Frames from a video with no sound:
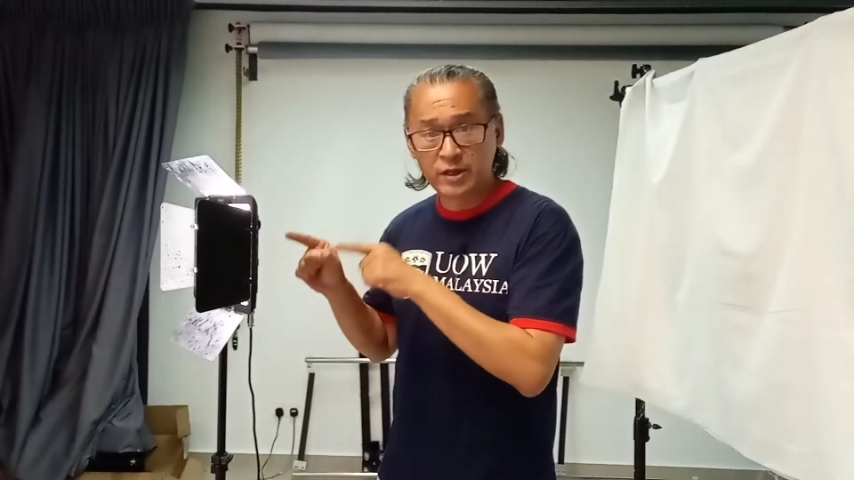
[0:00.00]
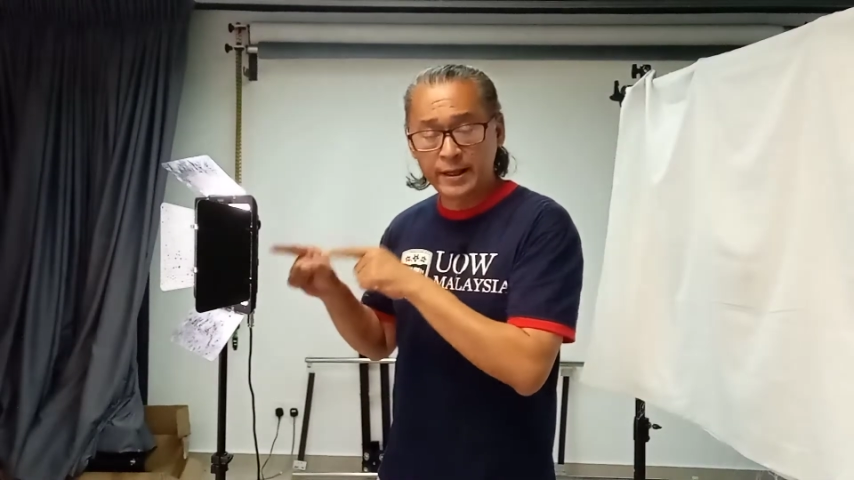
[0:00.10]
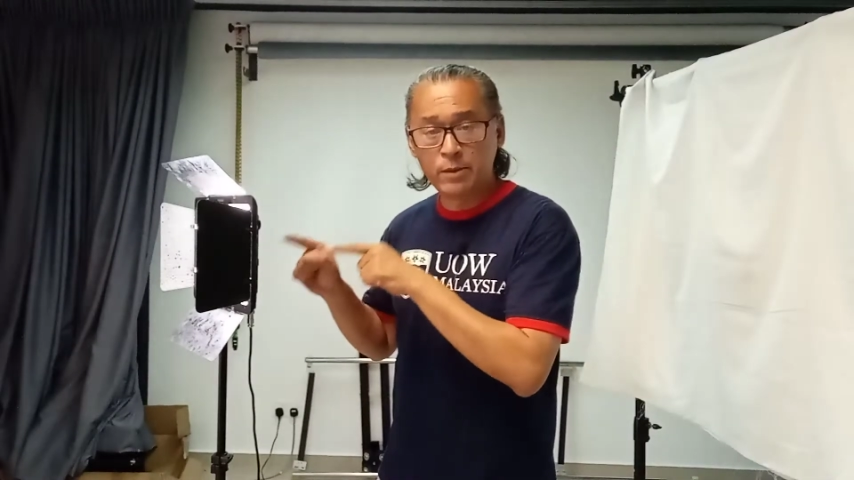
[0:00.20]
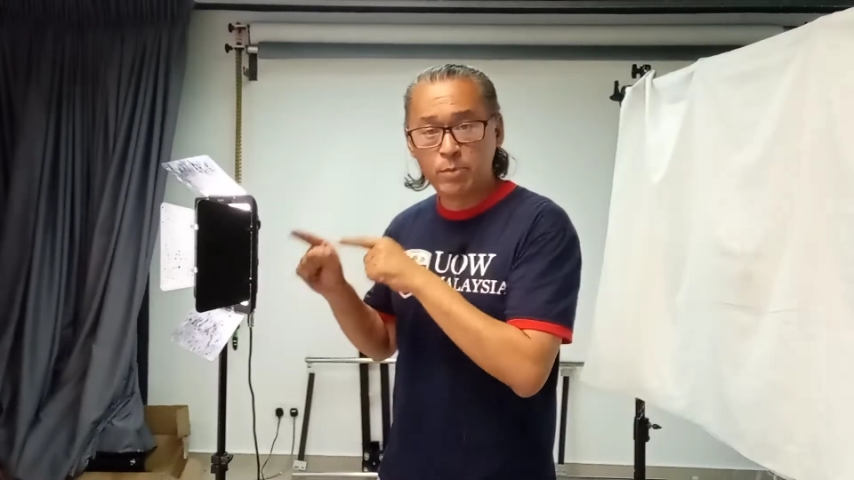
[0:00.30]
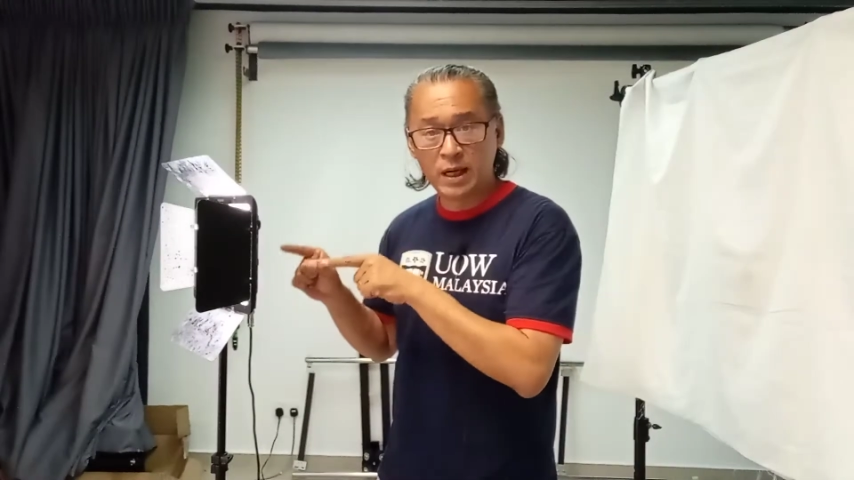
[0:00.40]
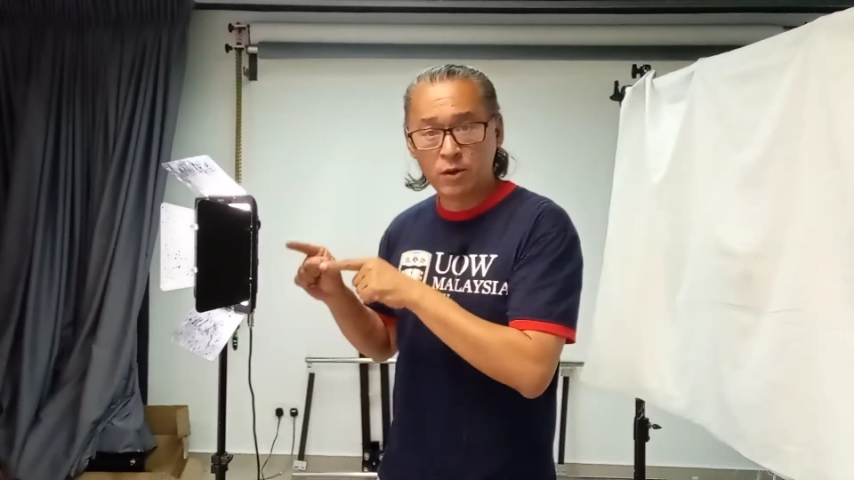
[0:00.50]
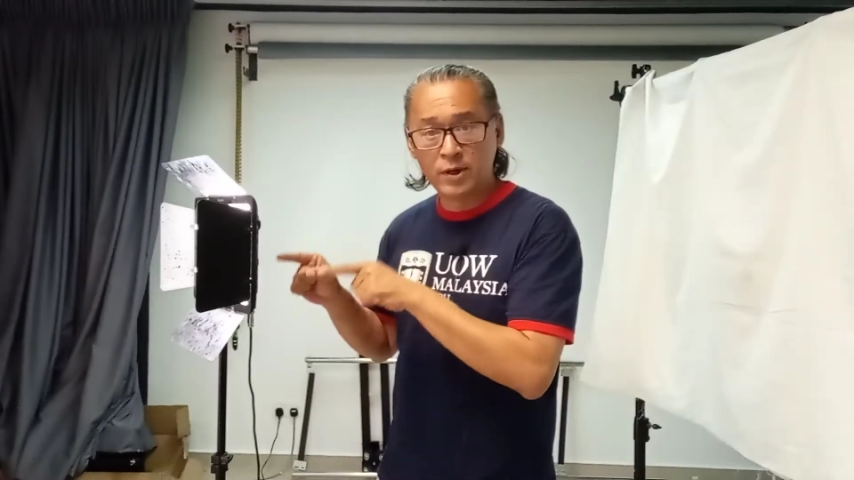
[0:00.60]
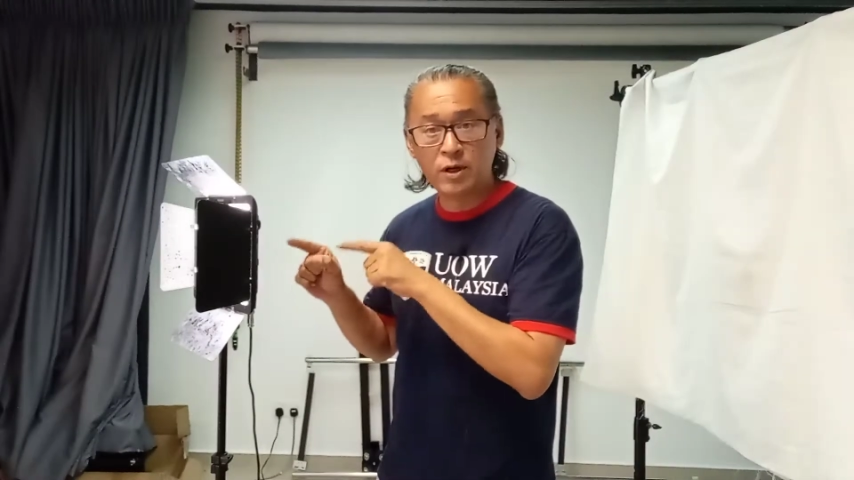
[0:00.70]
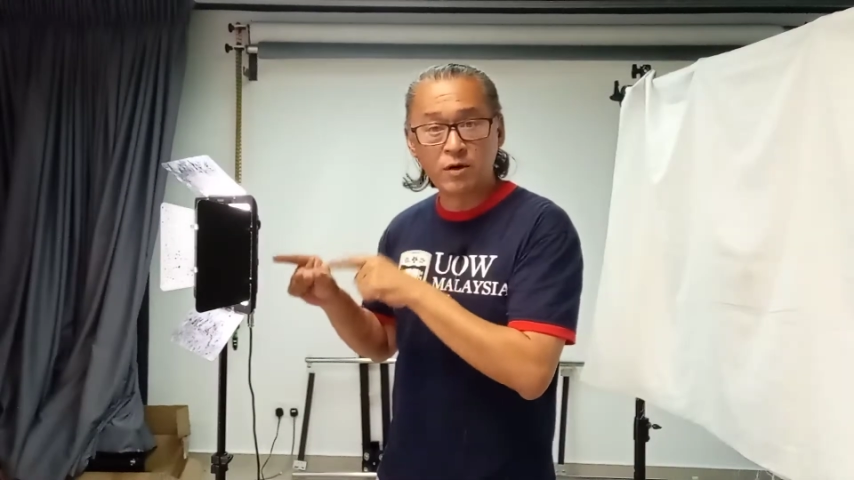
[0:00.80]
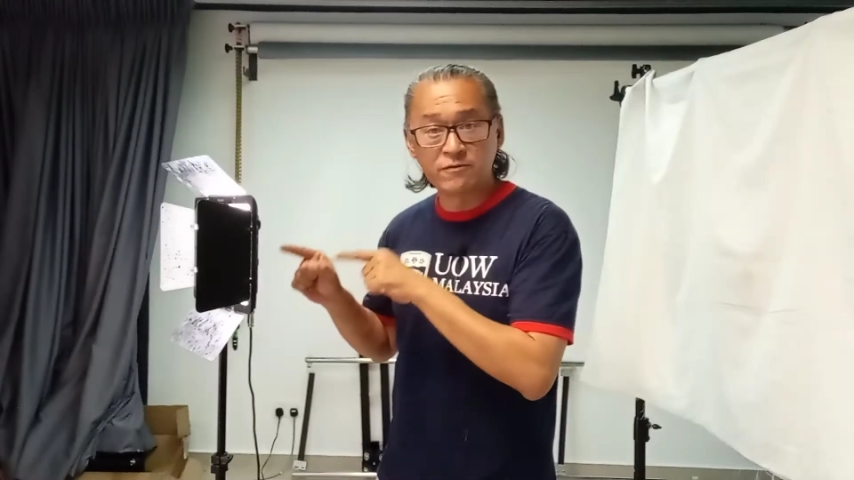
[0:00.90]
and power
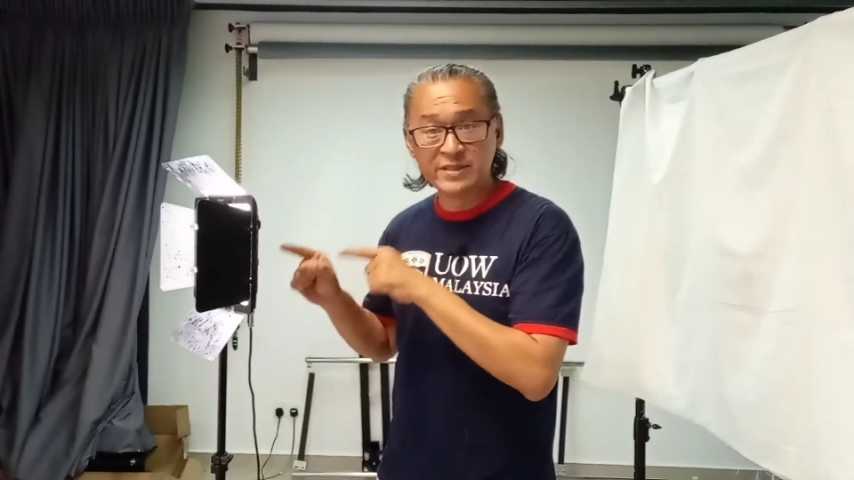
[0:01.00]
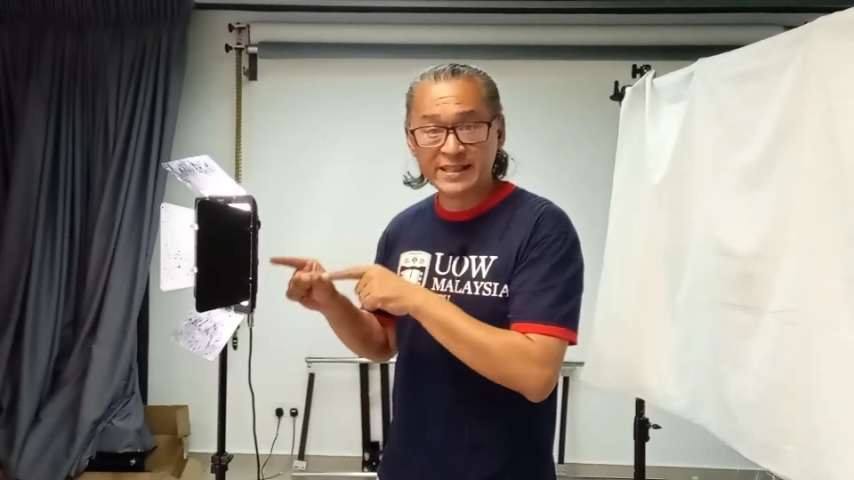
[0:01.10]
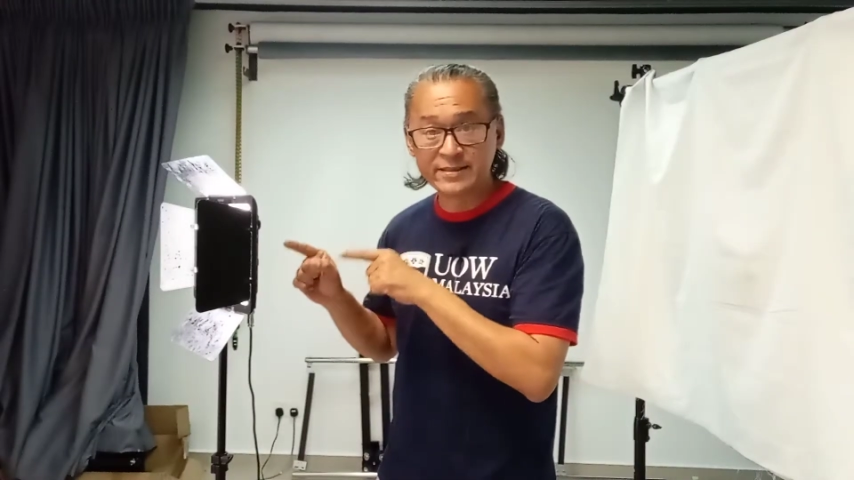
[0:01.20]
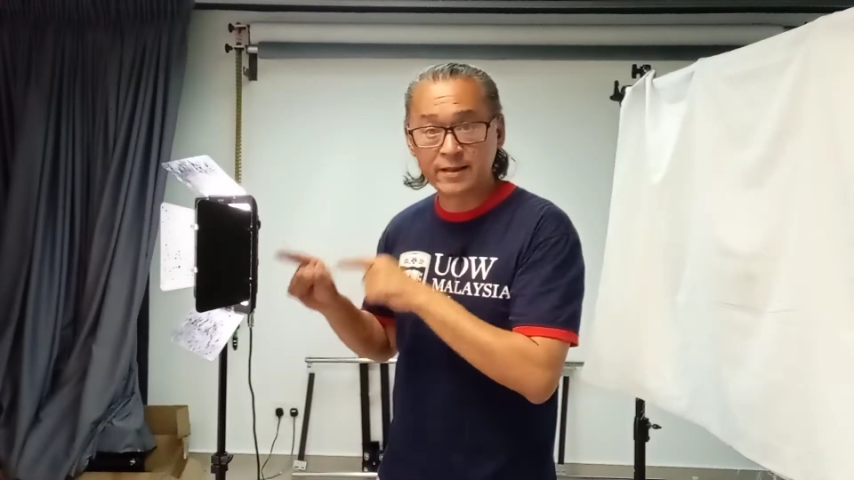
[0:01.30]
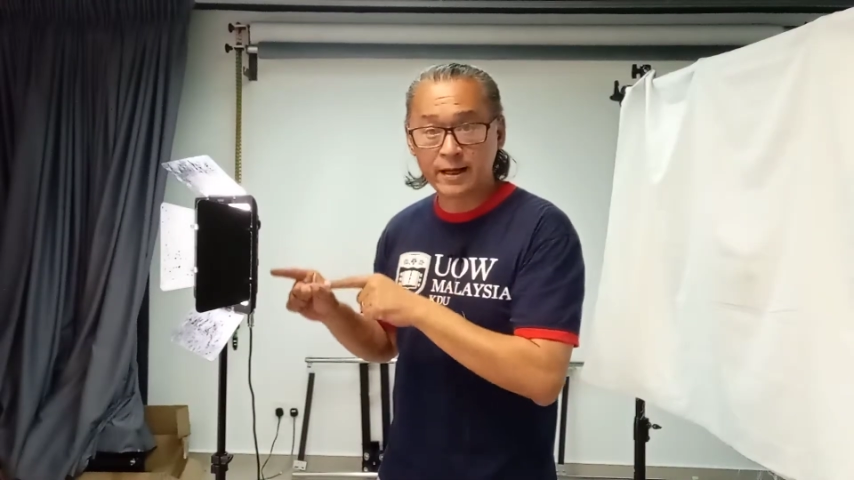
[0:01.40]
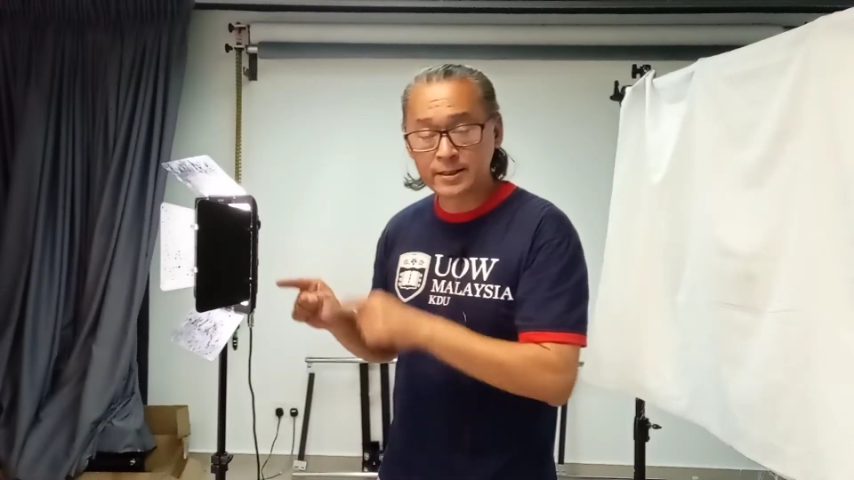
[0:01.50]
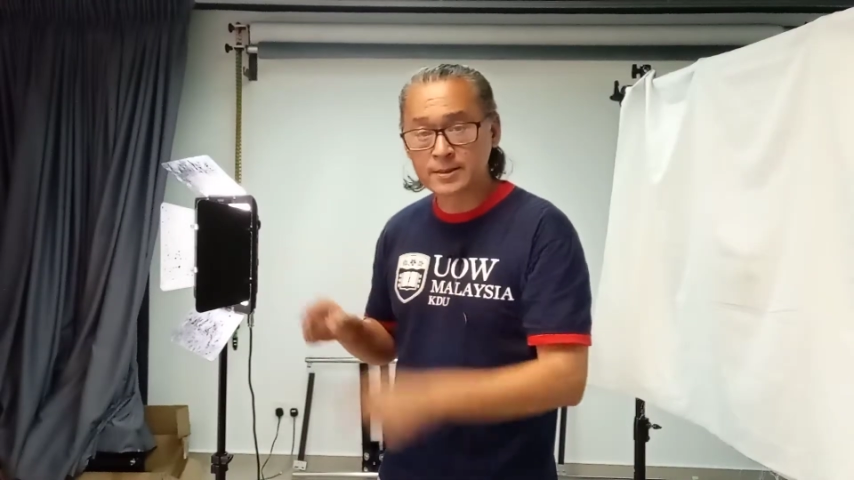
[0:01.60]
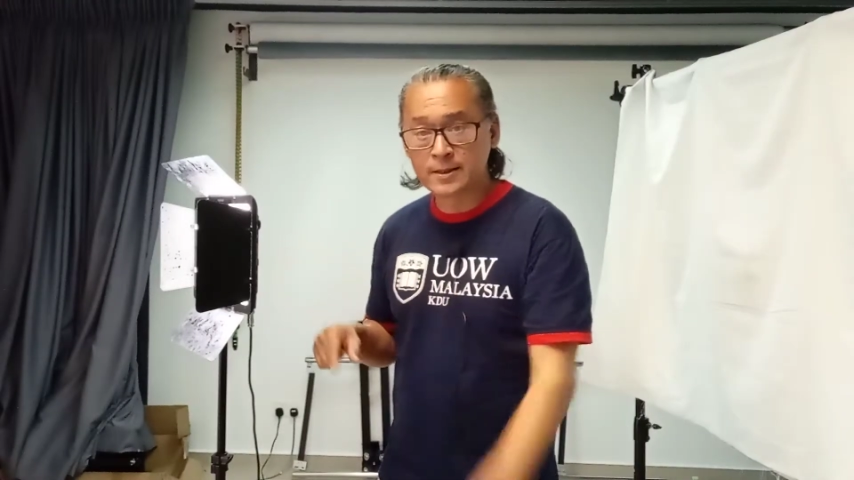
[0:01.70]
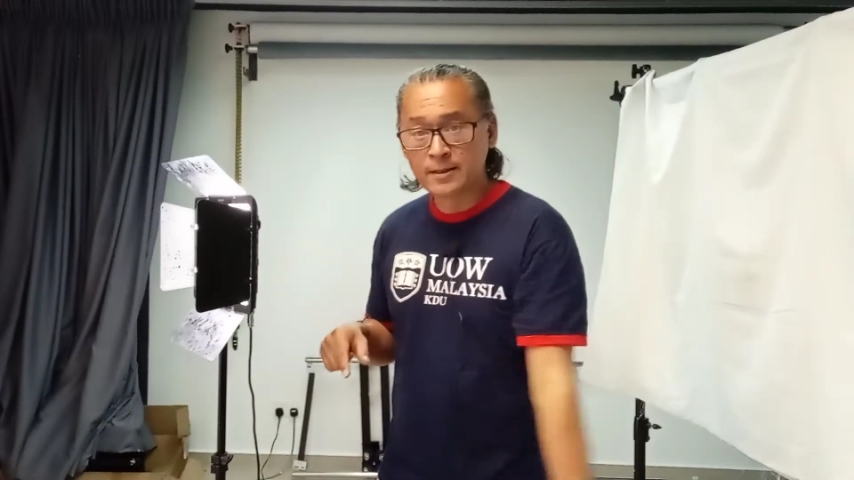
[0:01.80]
of these lights.